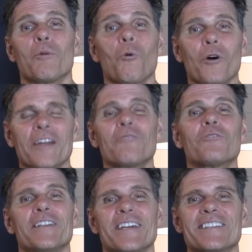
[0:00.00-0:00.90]
But
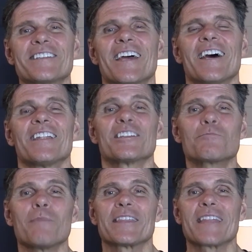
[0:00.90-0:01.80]
whatever it is,
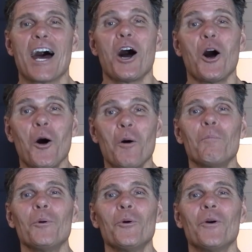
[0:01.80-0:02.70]
let's make that
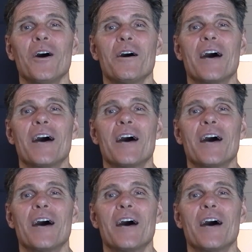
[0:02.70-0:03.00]
humble